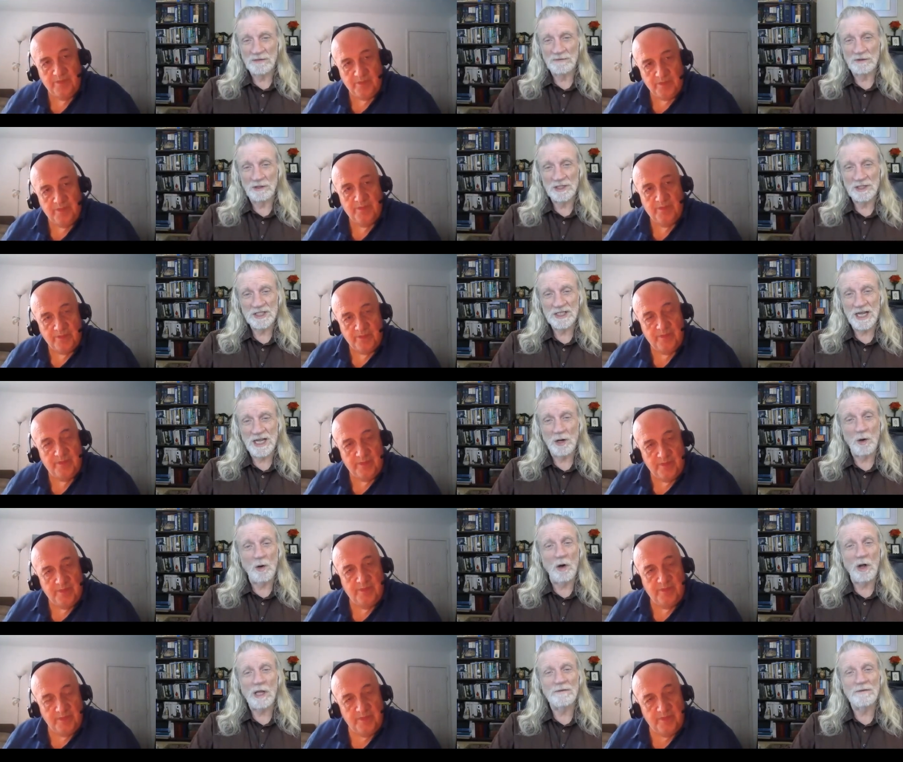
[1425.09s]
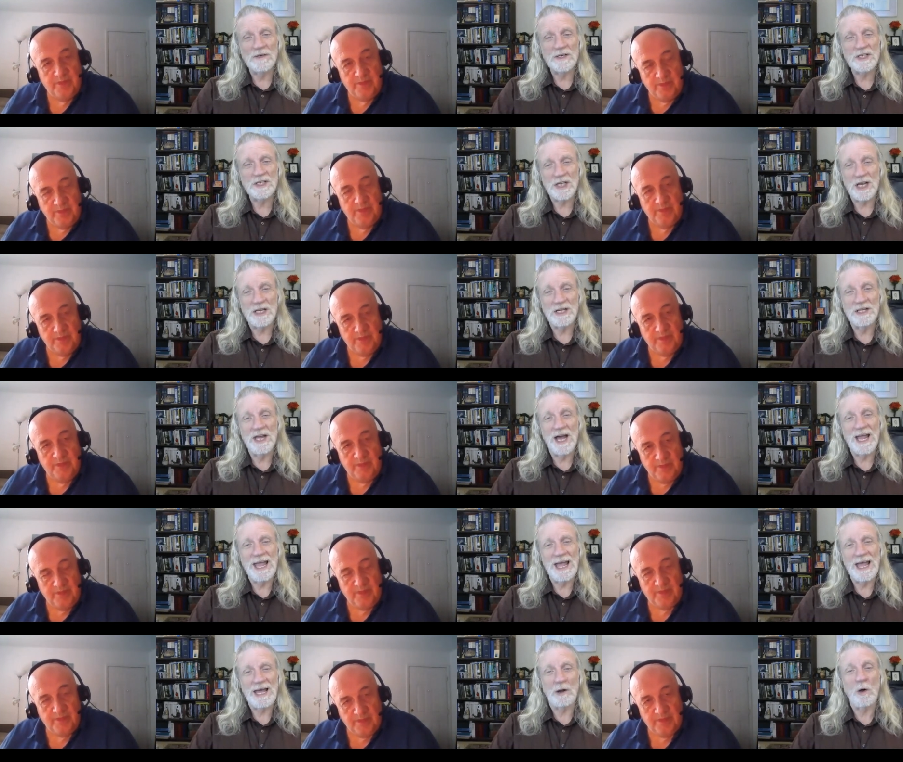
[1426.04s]
Speaker 1: of her estate. All of a sudden, I
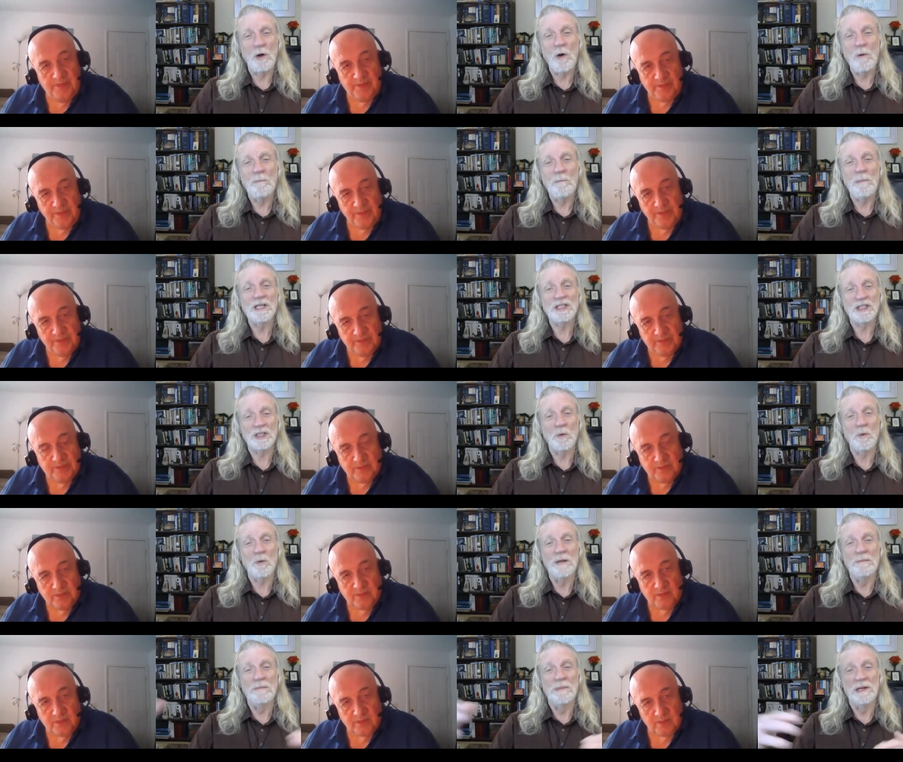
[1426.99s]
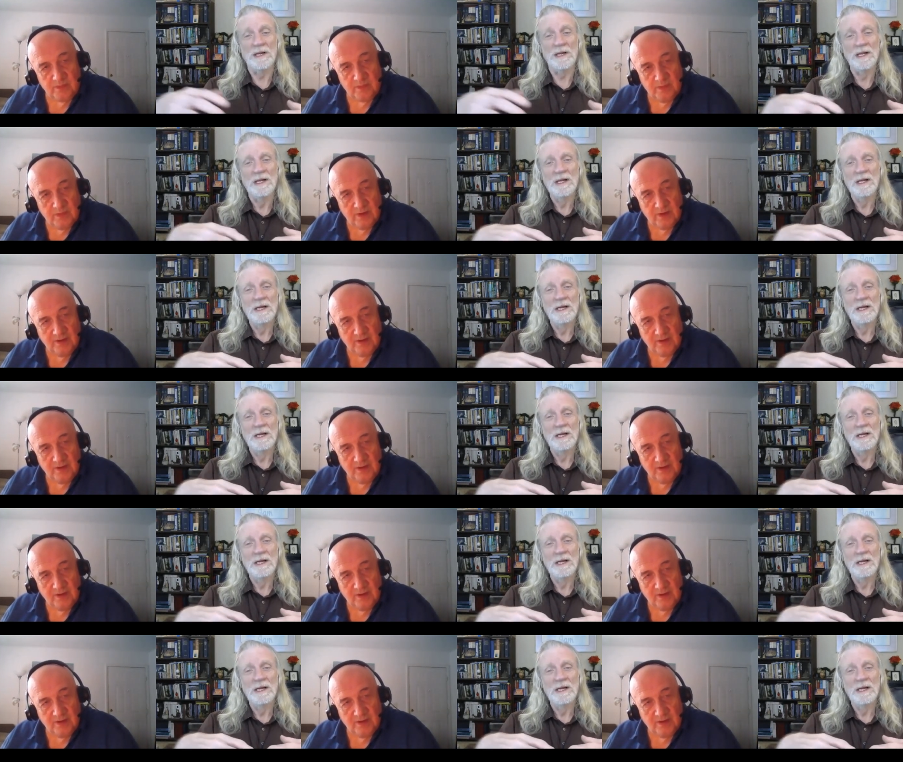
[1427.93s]
had a whole bunch of women